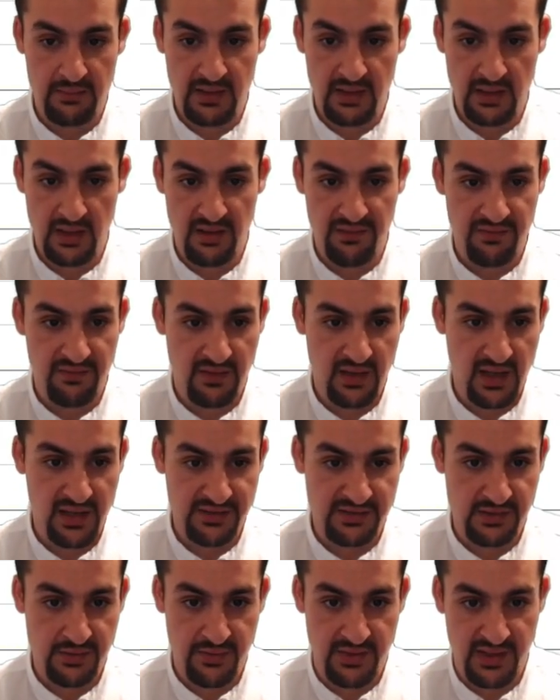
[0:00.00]
If you
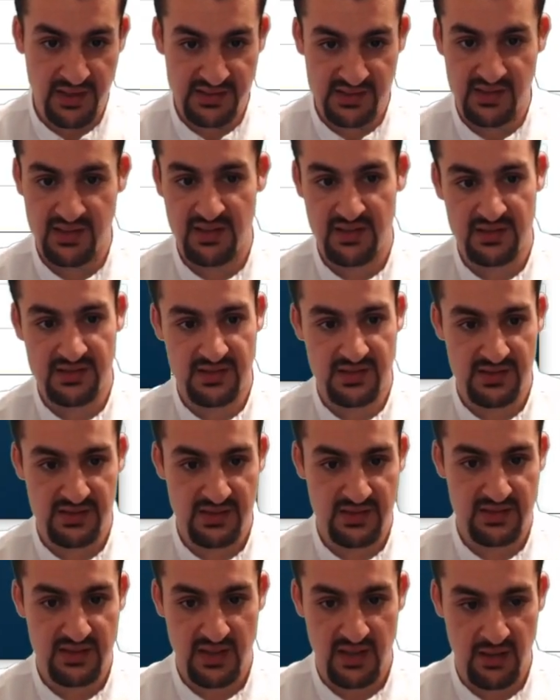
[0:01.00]
guys know what Exit is,
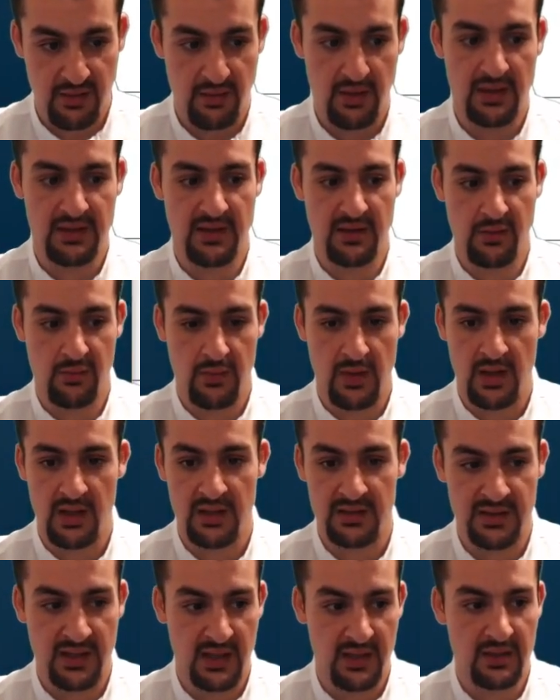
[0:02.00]
it's another
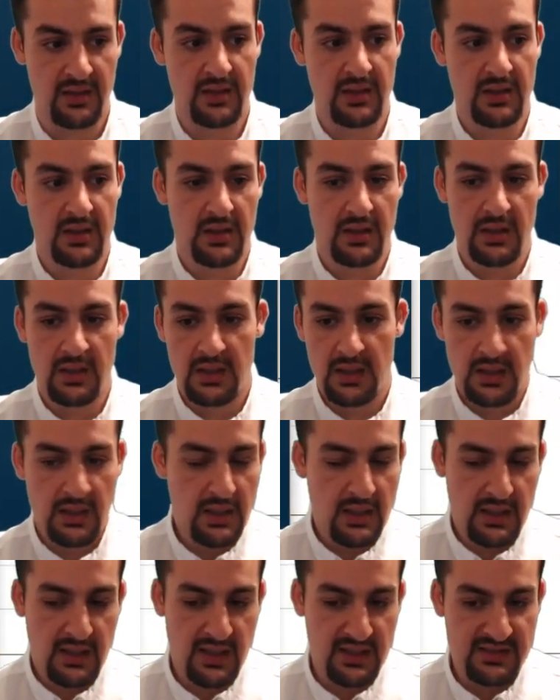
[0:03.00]
wallet
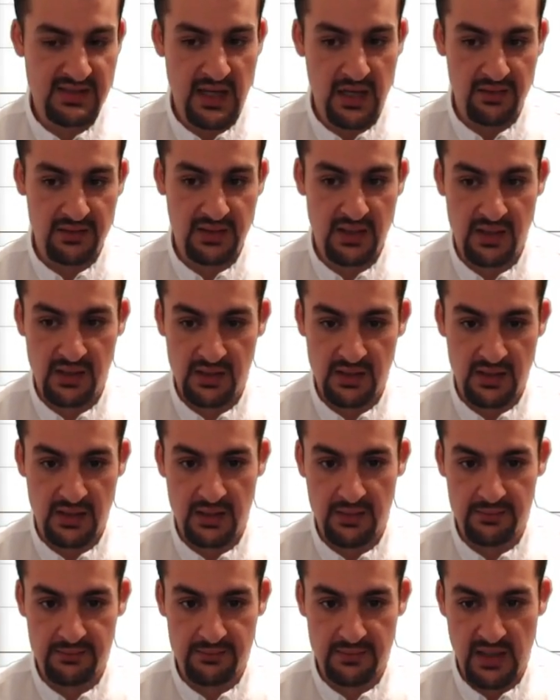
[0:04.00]
that's out there.
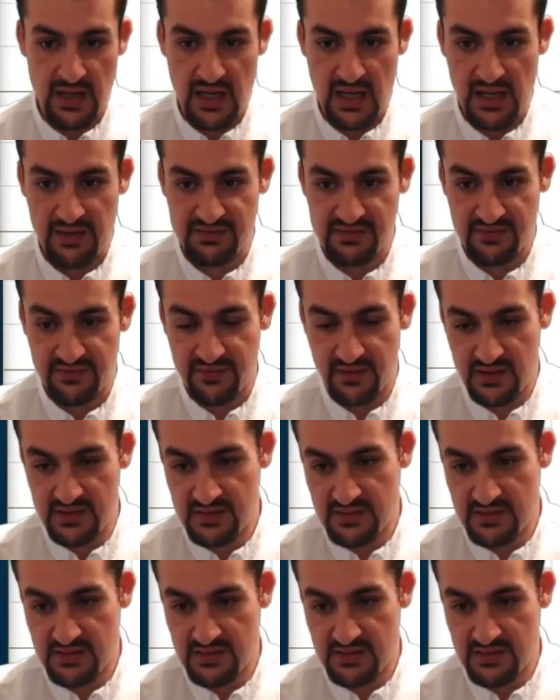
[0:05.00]
I have some